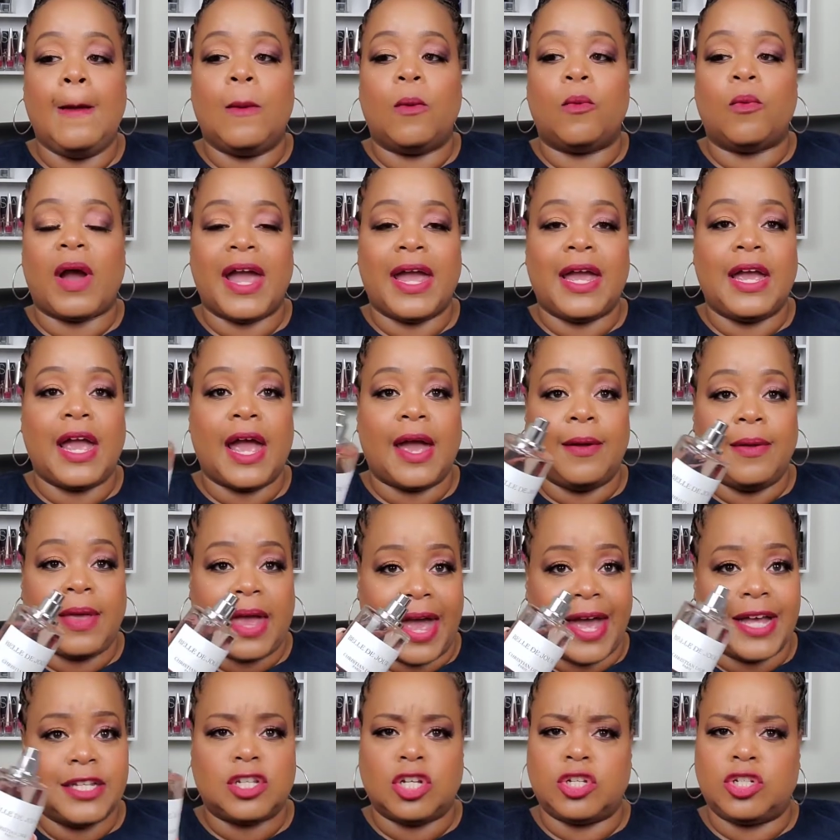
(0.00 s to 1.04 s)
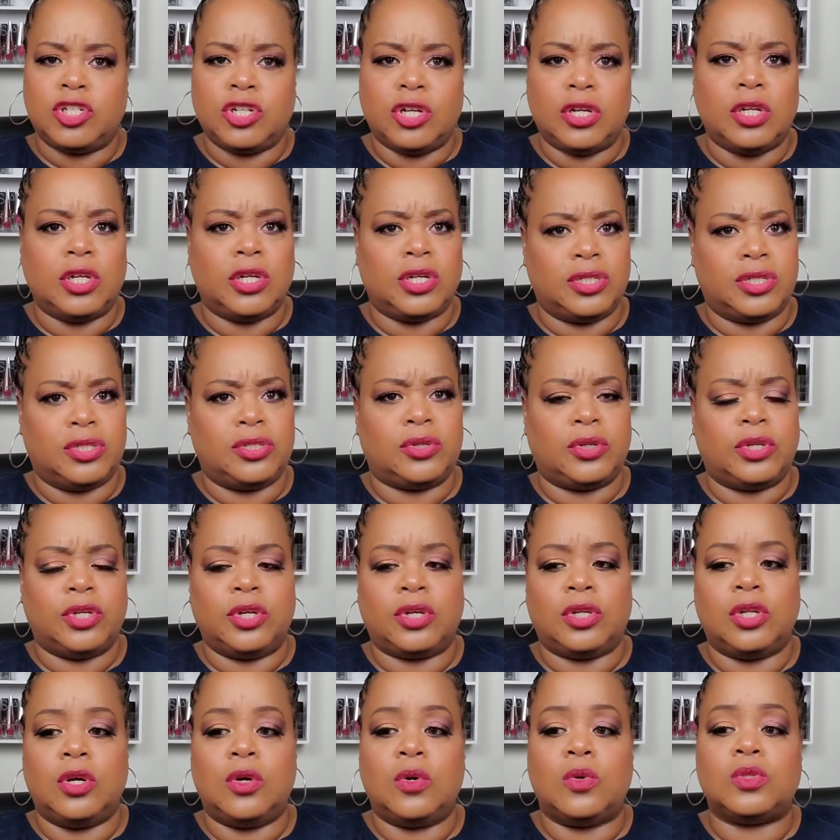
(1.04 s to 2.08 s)
right? As it should, because it's on your
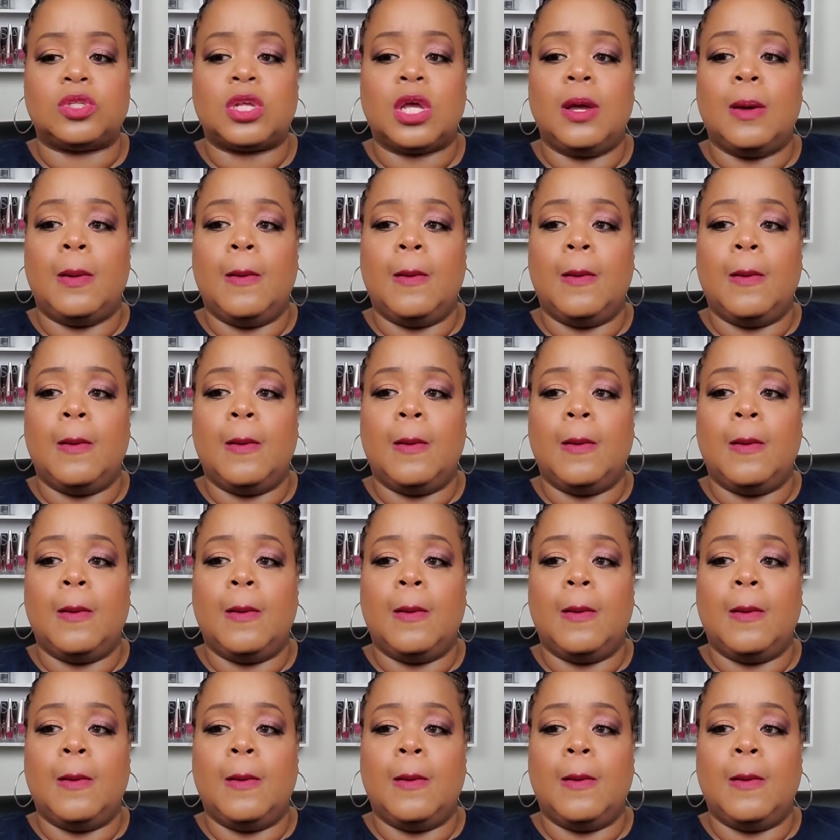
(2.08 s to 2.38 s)
clothes.